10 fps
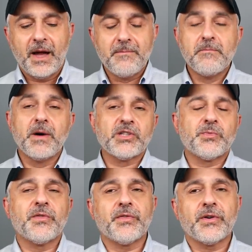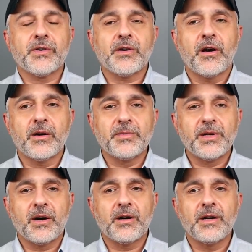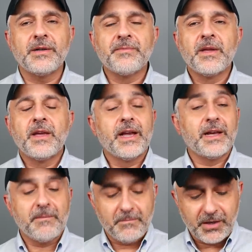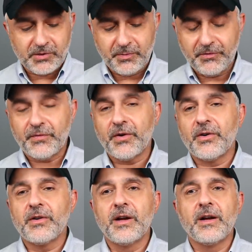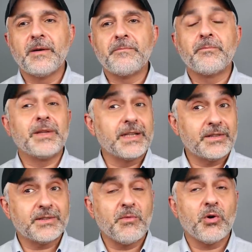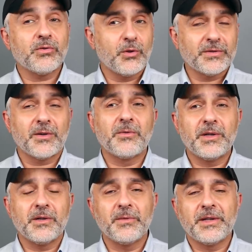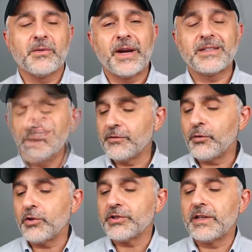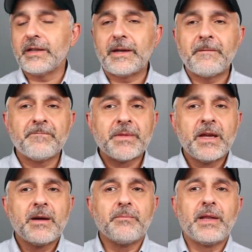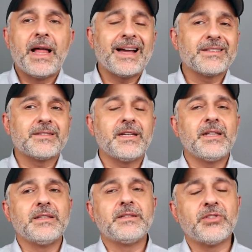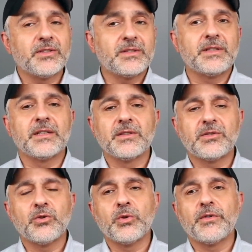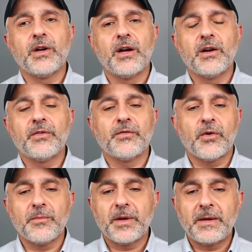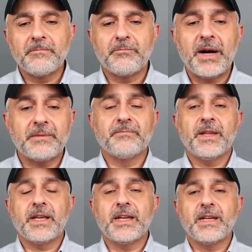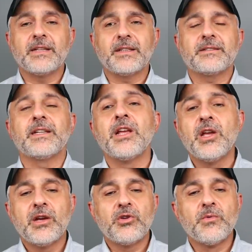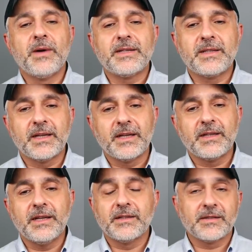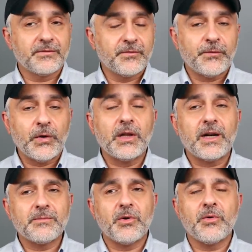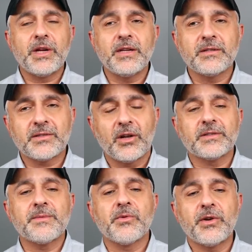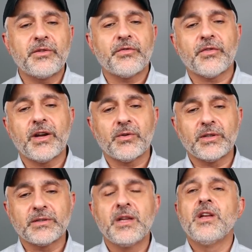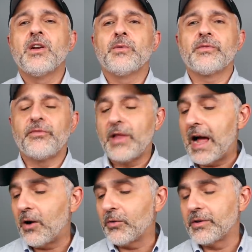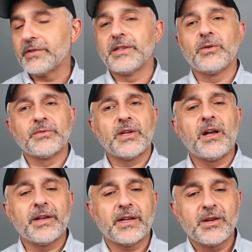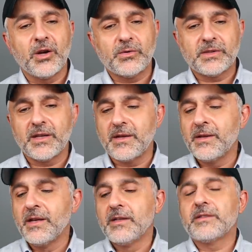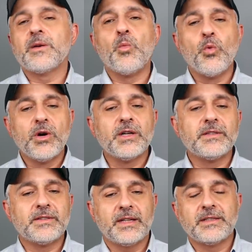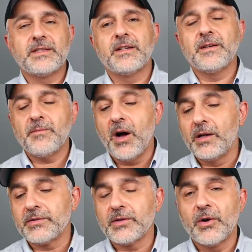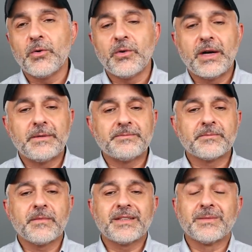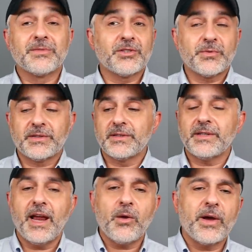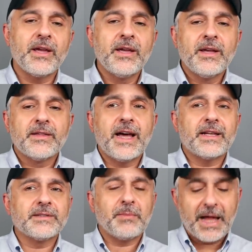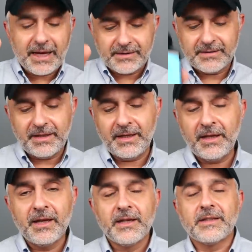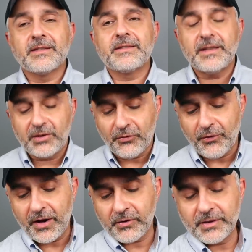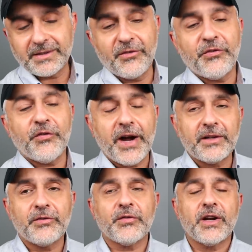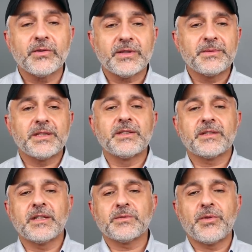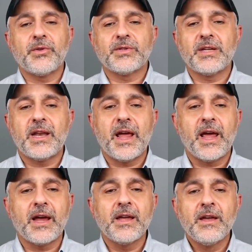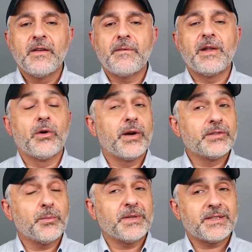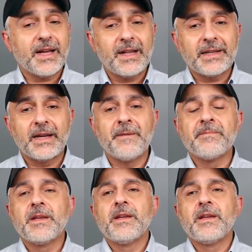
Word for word: I much prefer Carbonara, and I much prefer um, Bloody Smoke. Those are really, really great. Unfortunately, Black Sea just didn't do it uh, for me. But again, as I said, you might dig it. It's a full-on marine, salty marine fragrance with flowers and ozonic notes and some woods, and uh, also um, some citruses. Anyway, that is Black Sea, the sixth fragrance and final fragrance I'm going to discuss with you today from the Lorenzo Pazzaglia